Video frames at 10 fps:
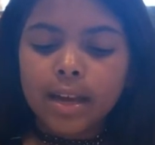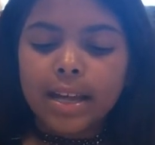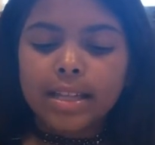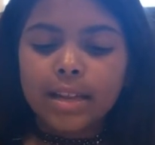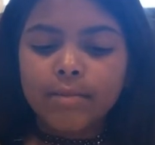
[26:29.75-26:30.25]

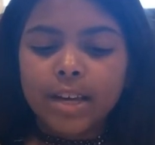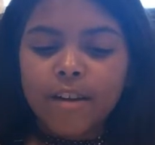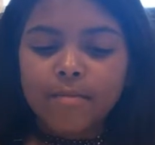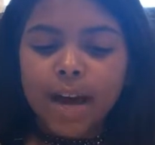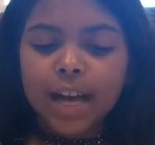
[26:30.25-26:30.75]
And then we
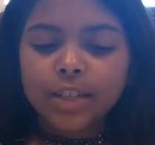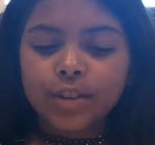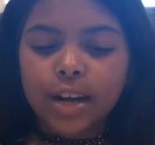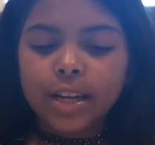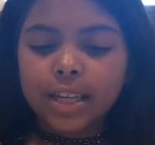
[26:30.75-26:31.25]
have
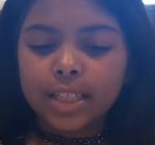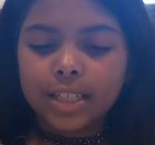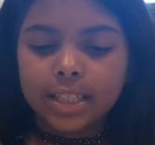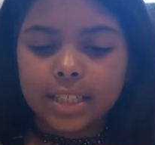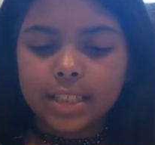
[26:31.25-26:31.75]
Patrick,
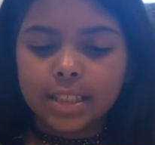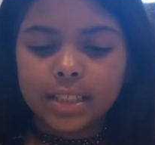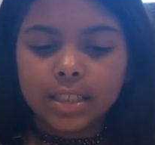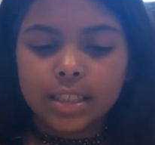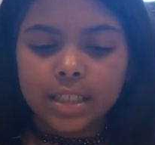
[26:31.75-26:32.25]

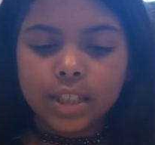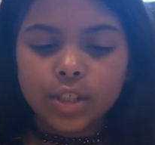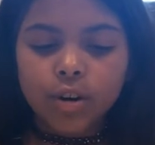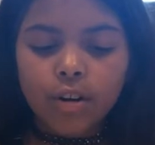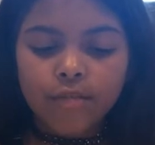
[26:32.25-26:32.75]
the
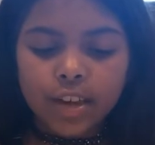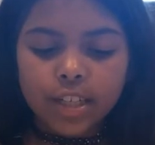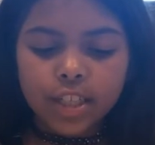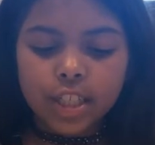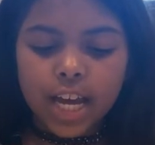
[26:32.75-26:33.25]

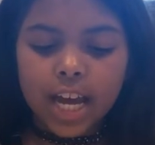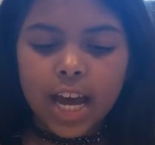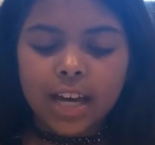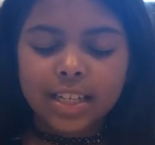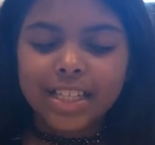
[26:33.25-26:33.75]
starfish,
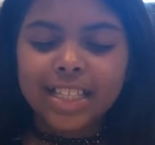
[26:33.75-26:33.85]
and